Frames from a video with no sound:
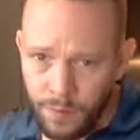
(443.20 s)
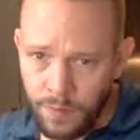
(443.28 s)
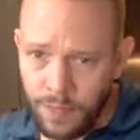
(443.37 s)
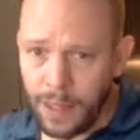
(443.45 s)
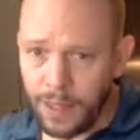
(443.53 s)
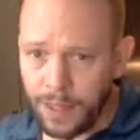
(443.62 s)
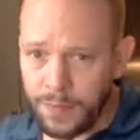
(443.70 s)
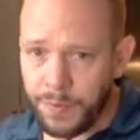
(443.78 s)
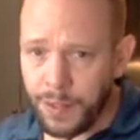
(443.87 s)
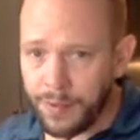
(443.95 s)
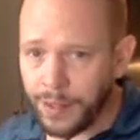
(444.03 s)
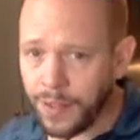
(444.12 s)
That gets me
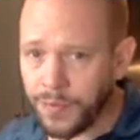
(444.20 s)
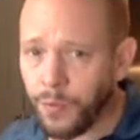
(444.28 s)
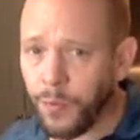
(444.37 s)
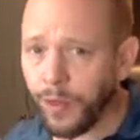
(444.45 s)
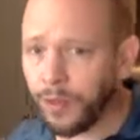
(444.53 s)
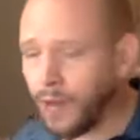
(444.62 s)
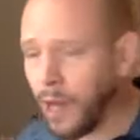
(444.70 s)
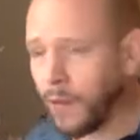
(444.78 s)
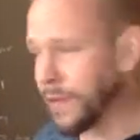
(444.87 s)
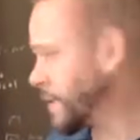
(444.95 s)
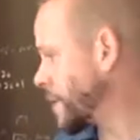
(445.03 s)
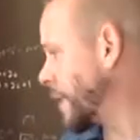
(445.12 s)
to the next point:
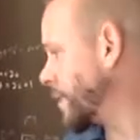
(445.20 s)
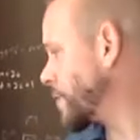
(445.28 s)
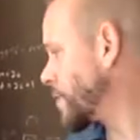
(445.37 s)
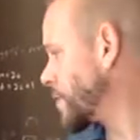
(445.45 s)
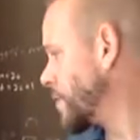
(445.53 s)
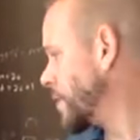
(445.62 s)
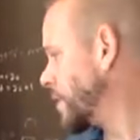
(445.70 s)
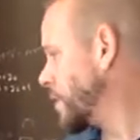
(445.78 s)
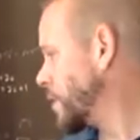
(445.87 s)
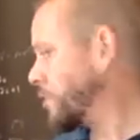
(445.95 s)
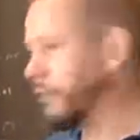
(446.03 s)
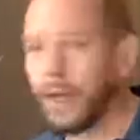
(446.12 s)
common sense
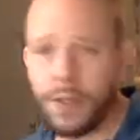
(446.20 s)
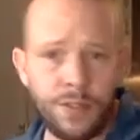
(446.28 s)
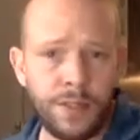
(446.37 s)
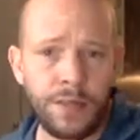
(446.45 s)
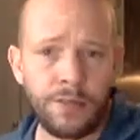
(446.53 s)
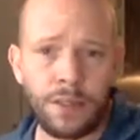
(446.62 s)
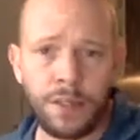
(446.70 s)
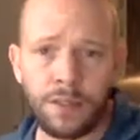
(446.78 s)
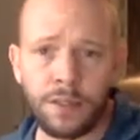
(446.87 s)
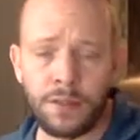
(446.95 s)
range safety.